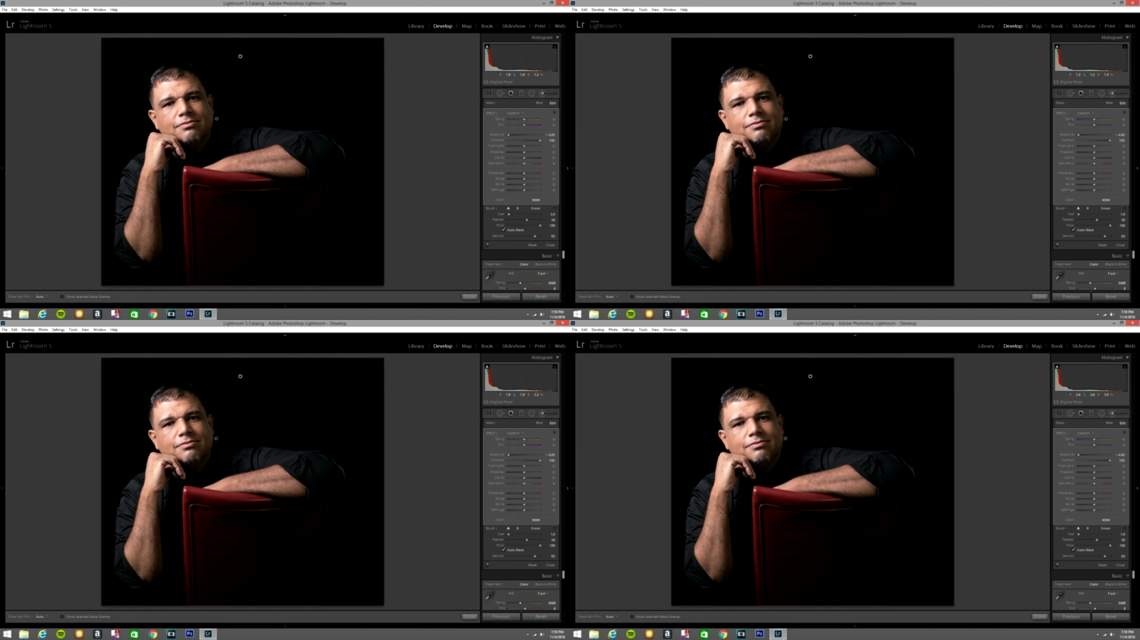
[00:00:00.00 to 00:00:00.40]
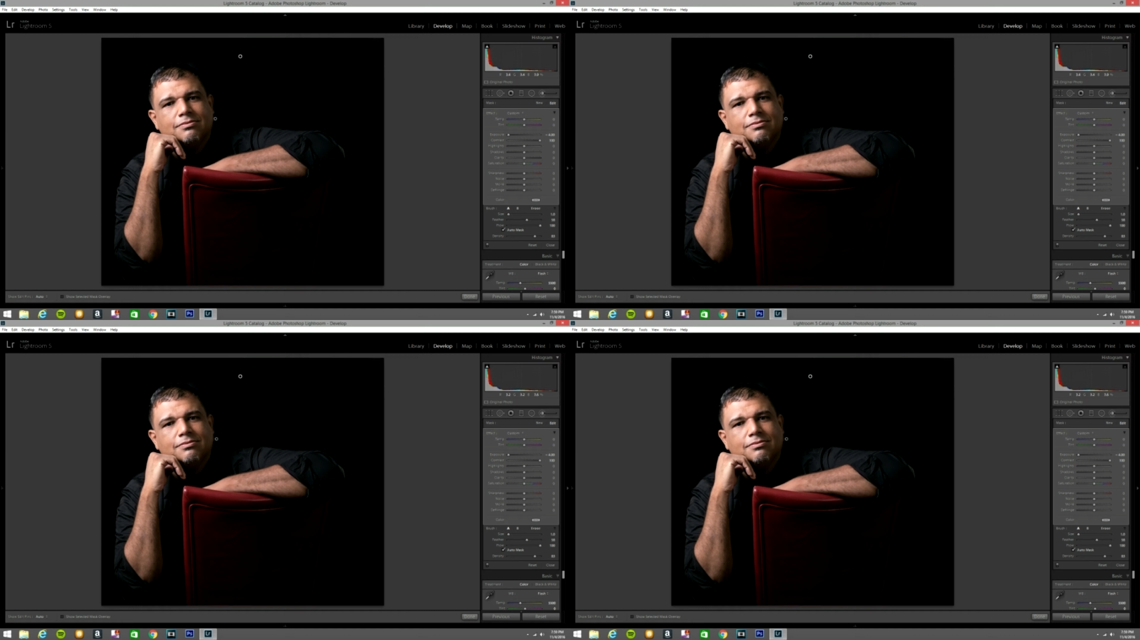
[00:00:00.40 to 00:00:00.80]

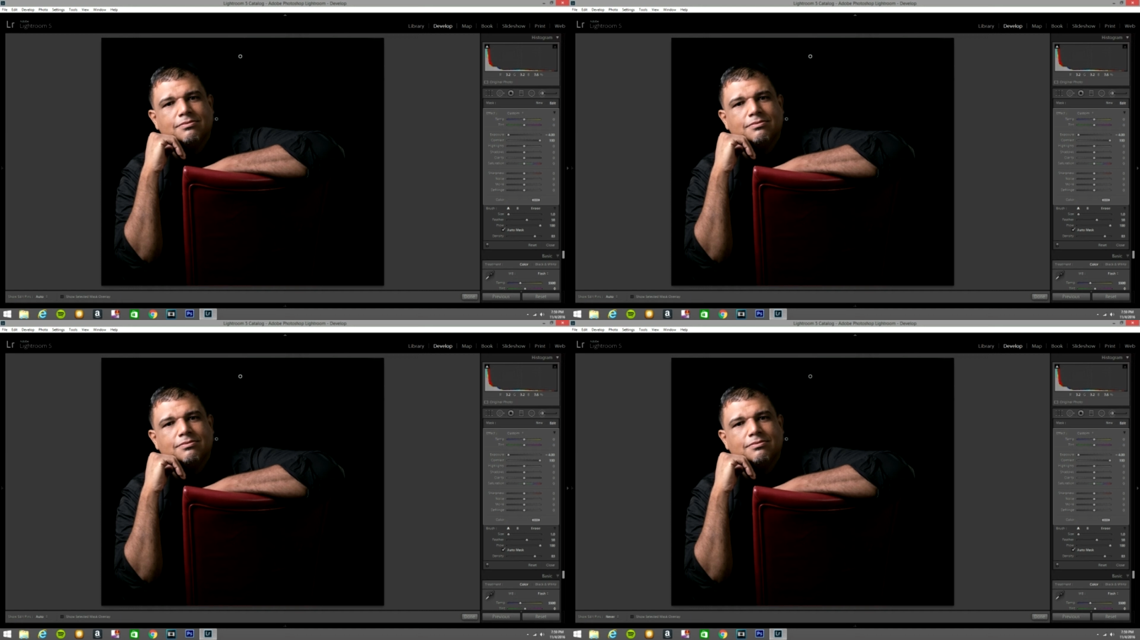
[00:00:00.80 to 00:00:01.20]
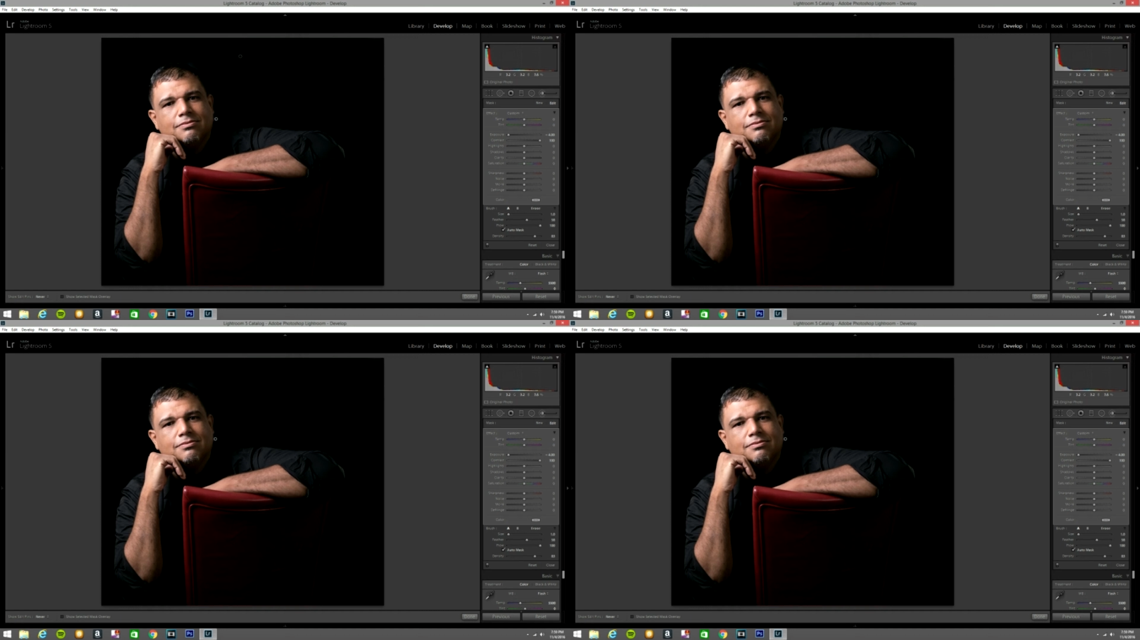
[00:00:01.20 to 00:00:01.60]

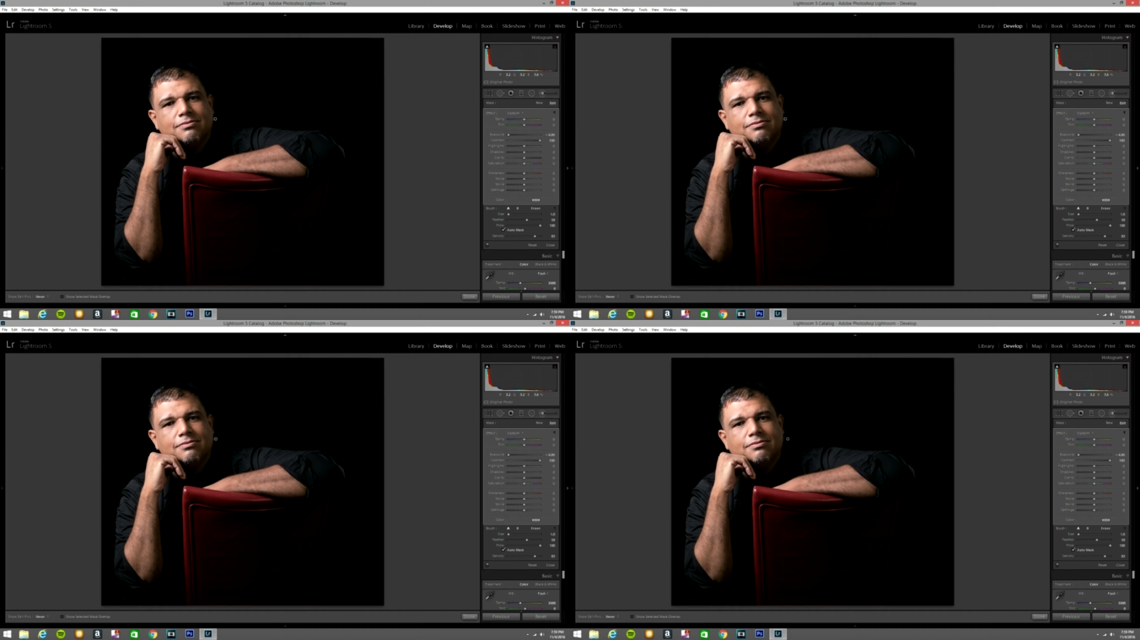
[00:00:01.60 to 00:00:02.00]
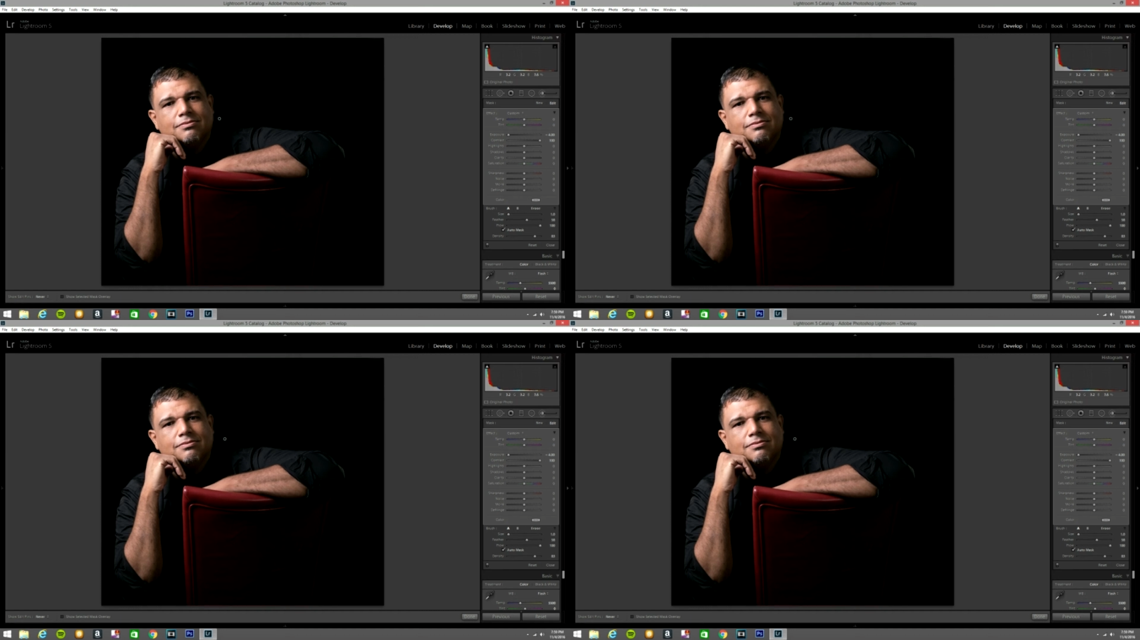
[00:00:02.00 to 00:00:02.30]
No one is speaking in this clip.